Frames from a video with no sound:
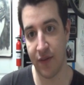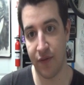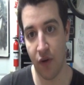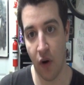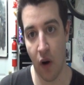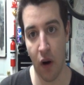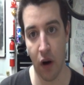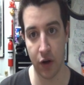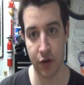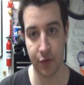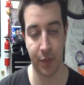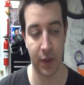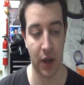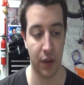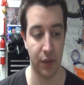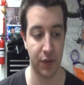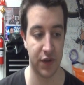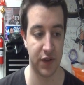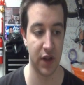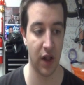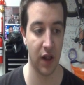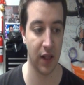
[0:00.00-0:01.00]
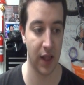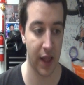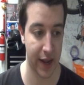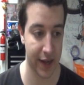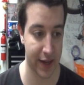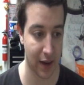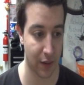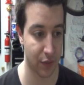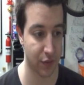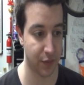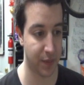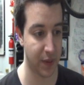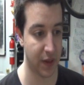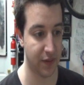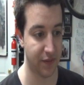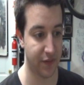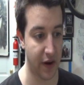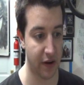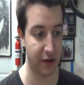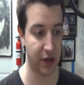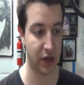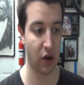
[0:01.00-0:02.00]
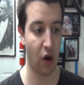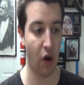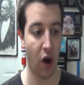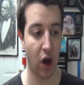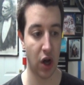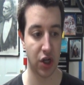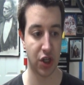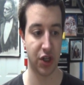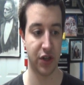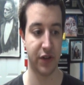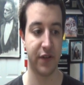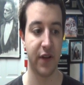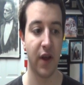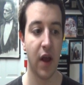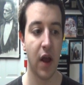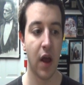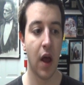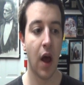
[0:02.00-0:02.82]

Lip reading: Frost, but I was still like, I was being very cautious.